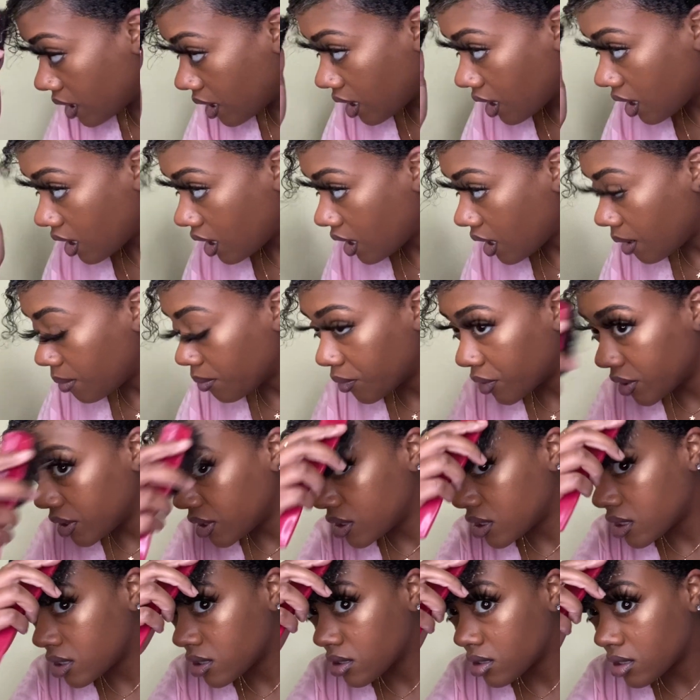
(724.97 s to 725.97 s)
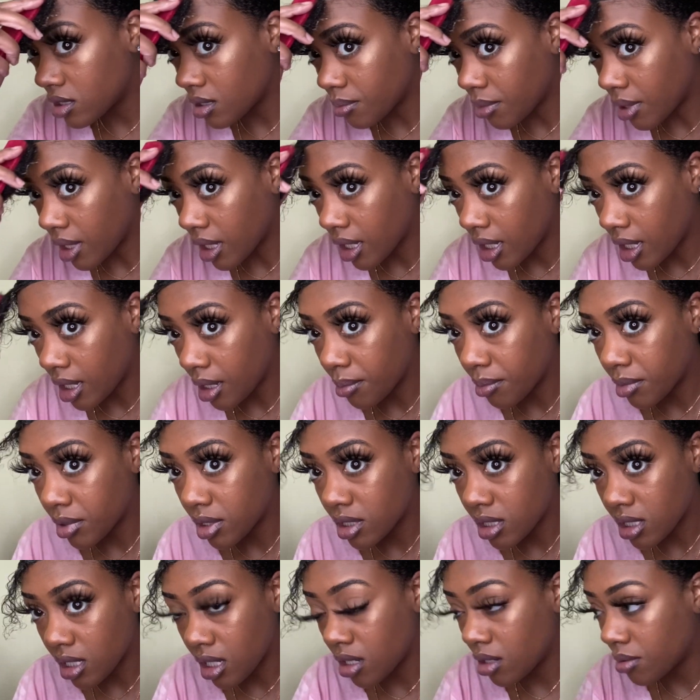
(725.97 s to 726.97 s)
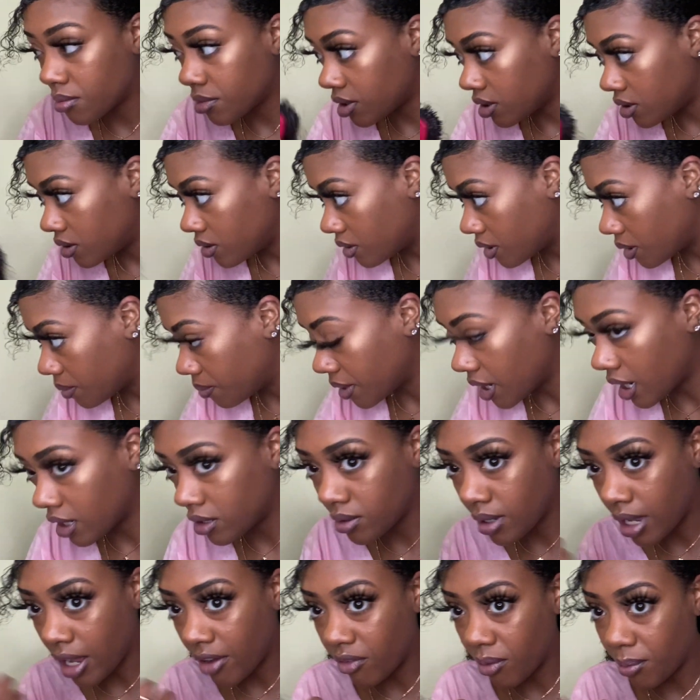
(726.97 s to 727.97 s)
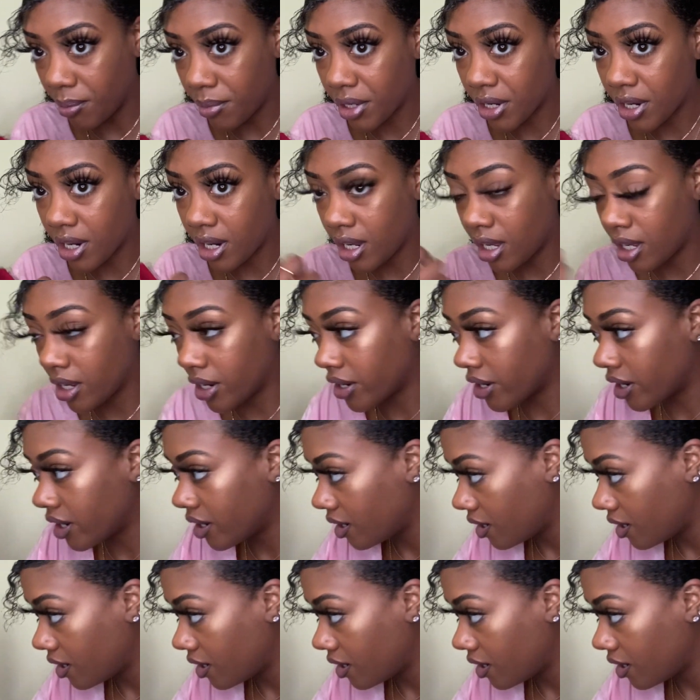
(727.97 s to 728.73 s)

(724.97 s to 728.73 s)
And I'm really just using my camera to help me do it, but I do have a mirror here